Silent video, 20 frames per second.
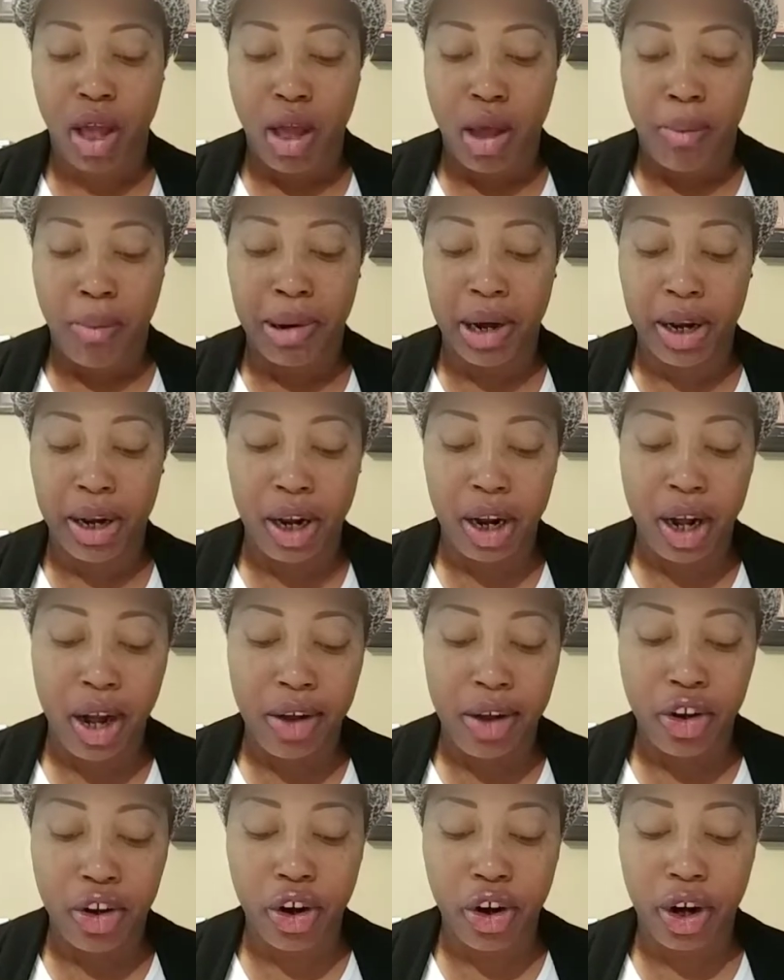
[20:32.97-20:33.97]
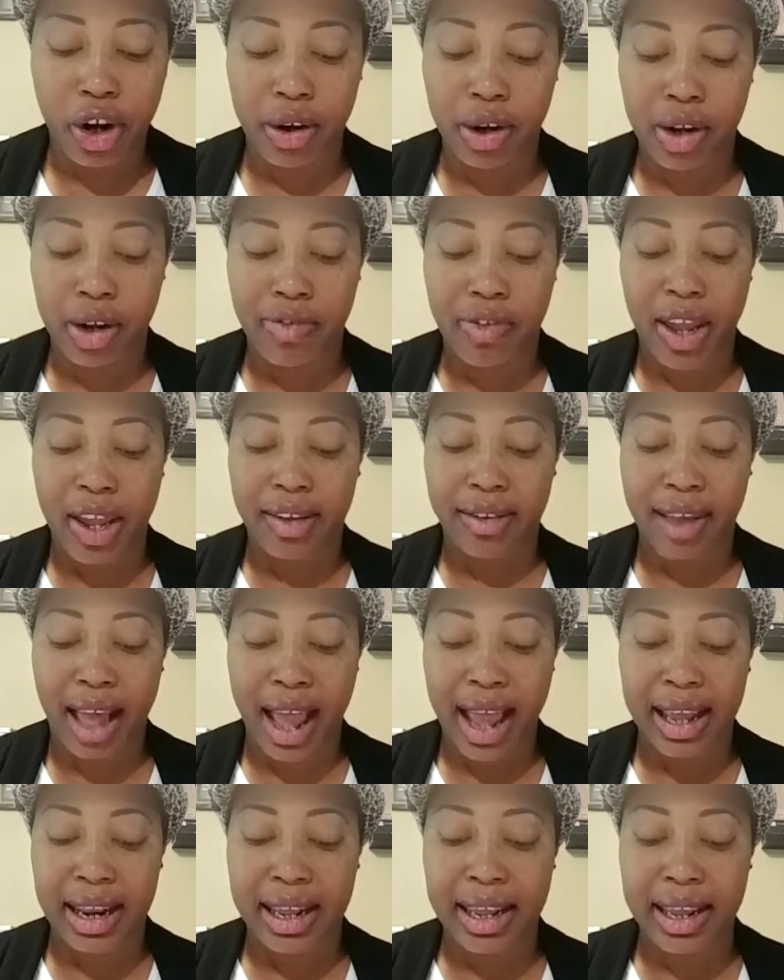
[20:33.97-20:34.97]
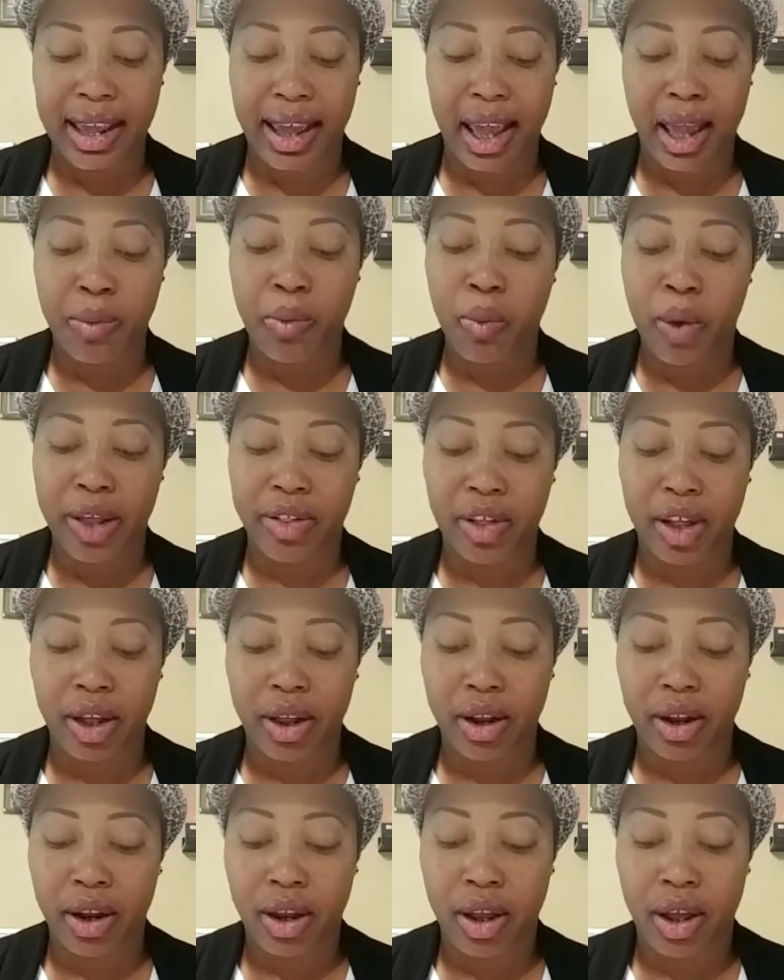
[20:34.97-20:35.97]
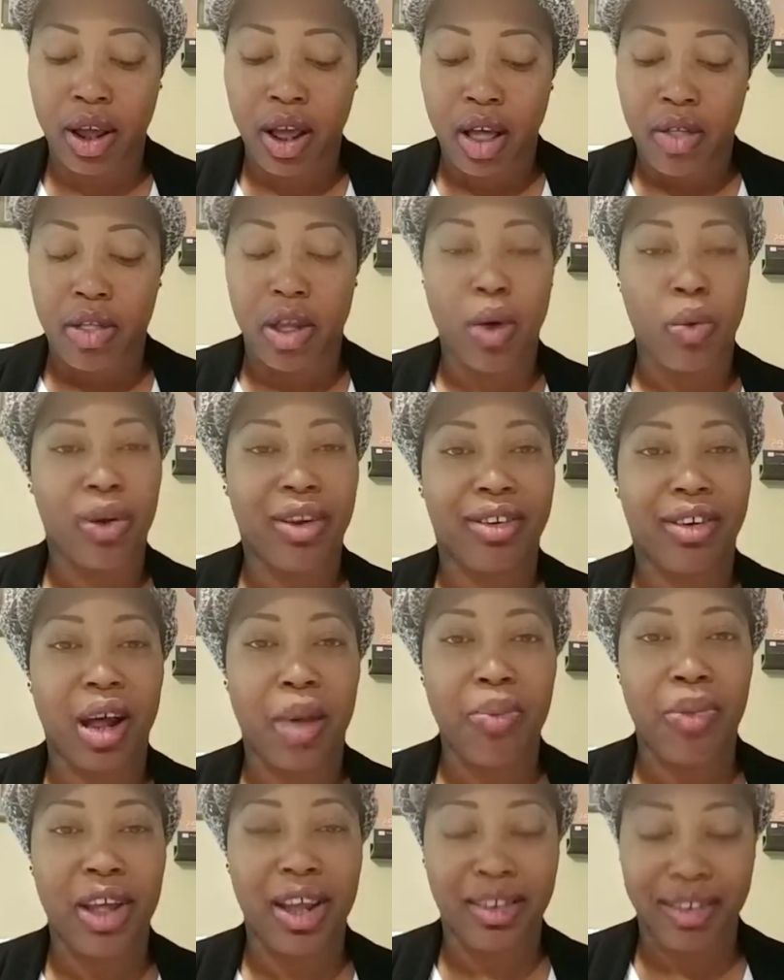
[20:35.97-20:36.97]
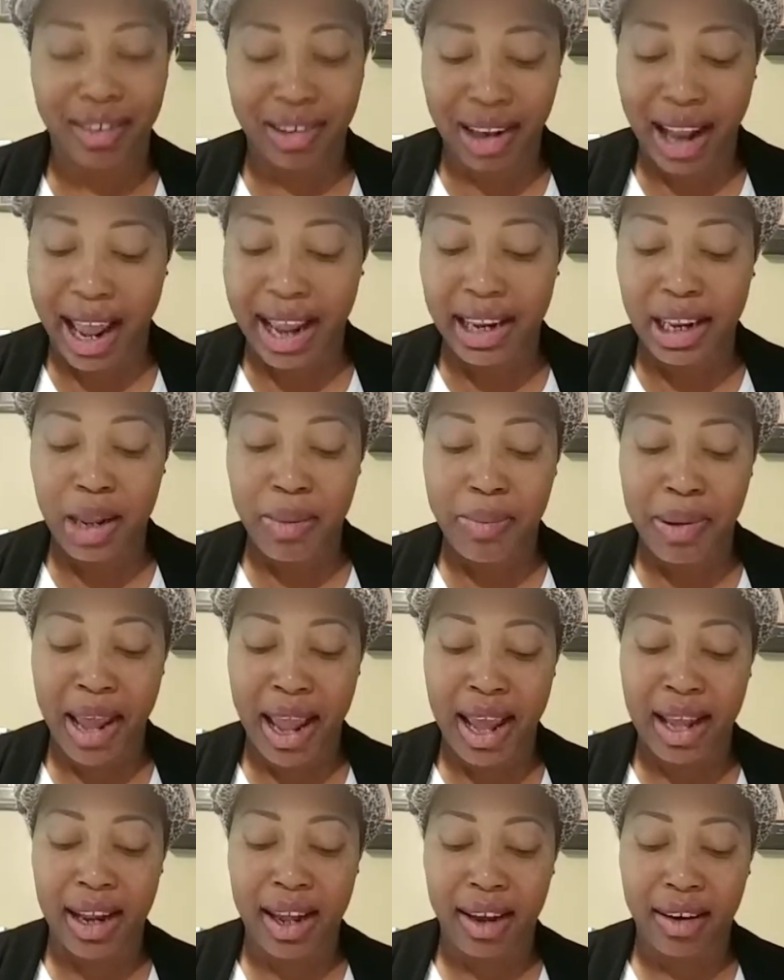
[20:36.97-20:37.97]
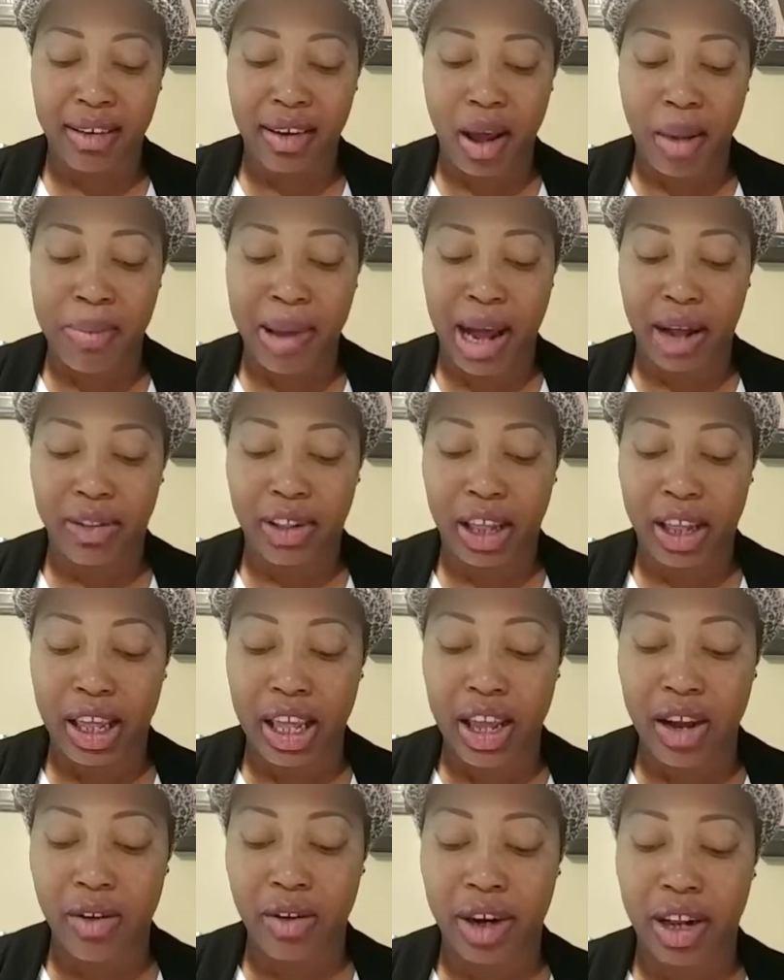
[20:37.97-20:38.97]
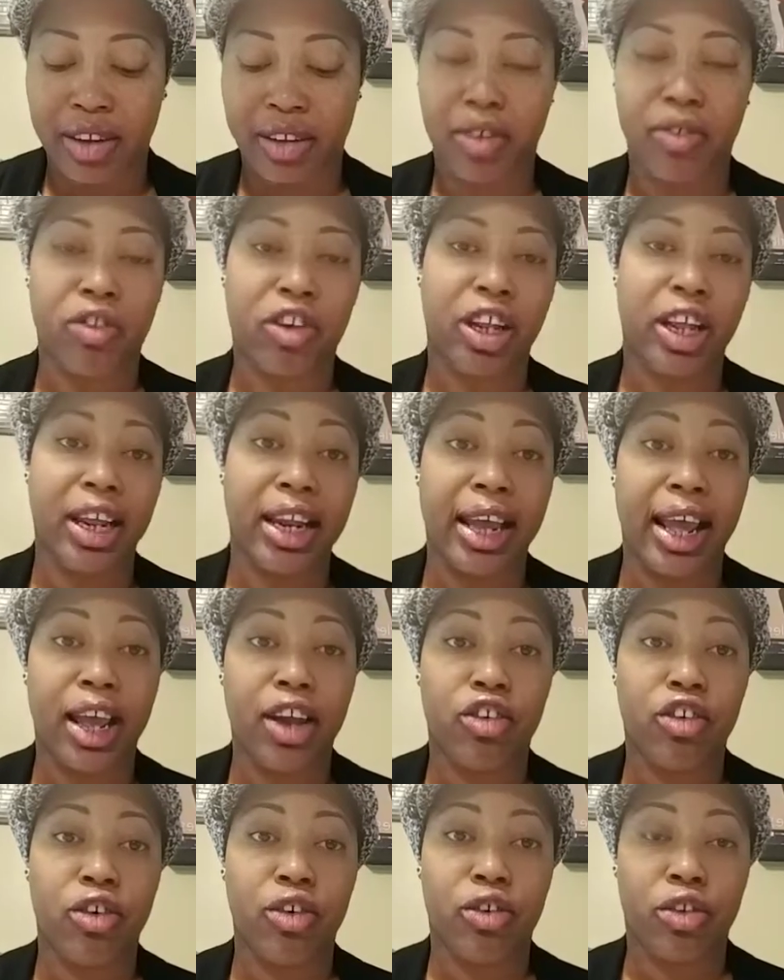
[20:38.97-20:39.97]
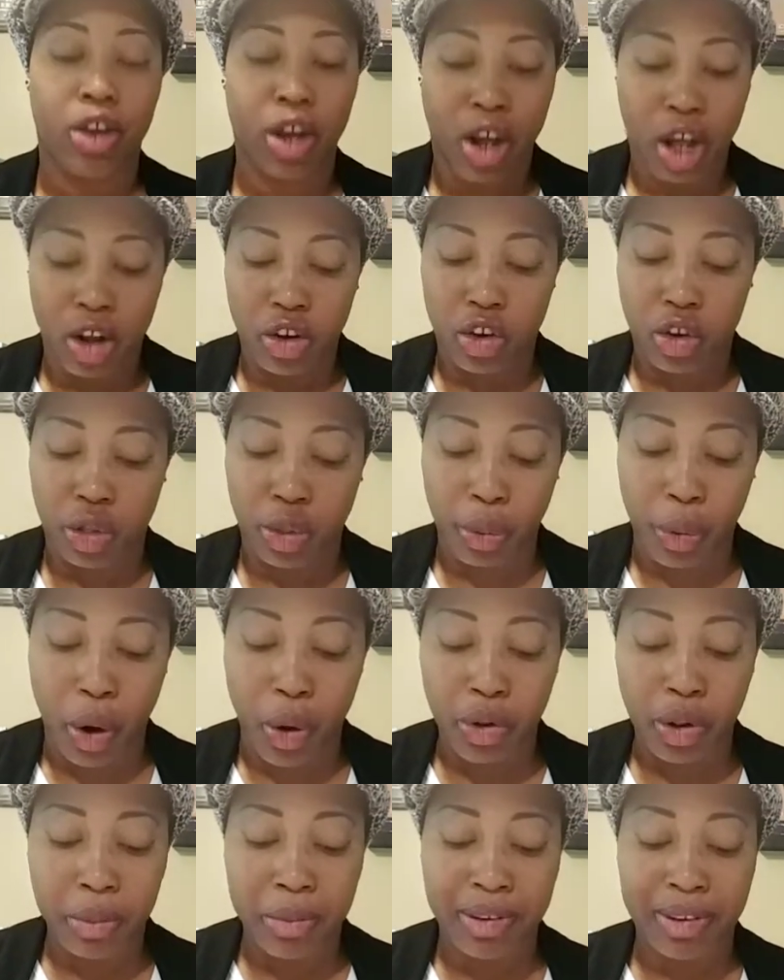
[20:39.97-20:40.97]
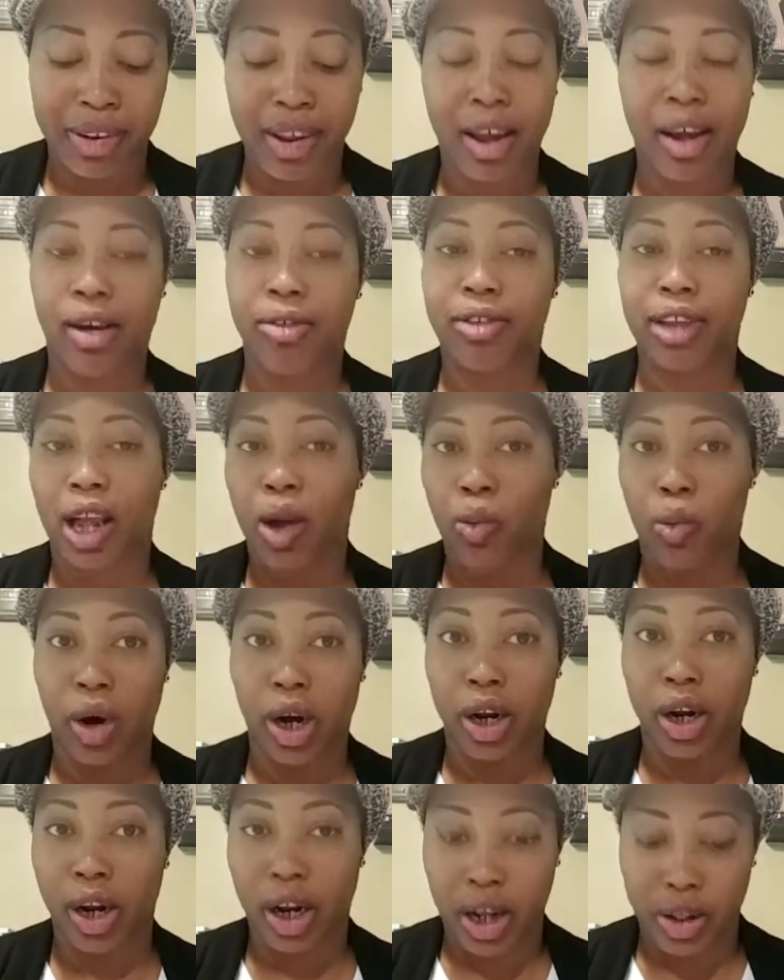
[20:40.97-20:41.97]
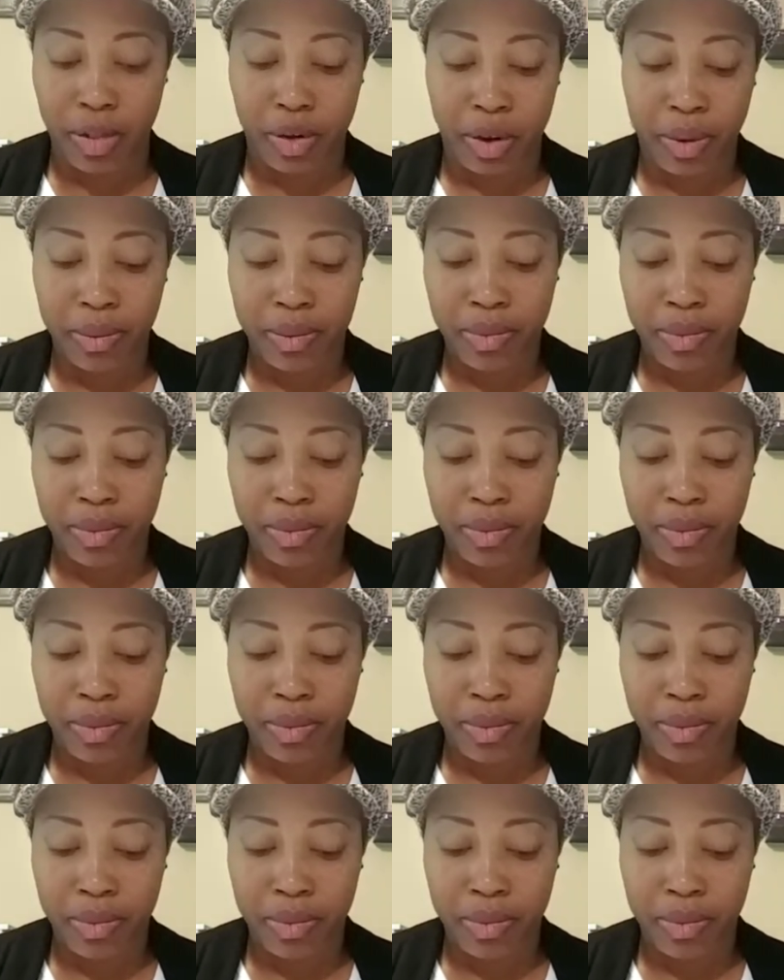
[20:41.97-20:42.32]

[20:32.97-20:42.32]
But an undercurrent of anxiety came with it. There was something slightly panicked about the eagerness of teenagers to throw themselves at one another.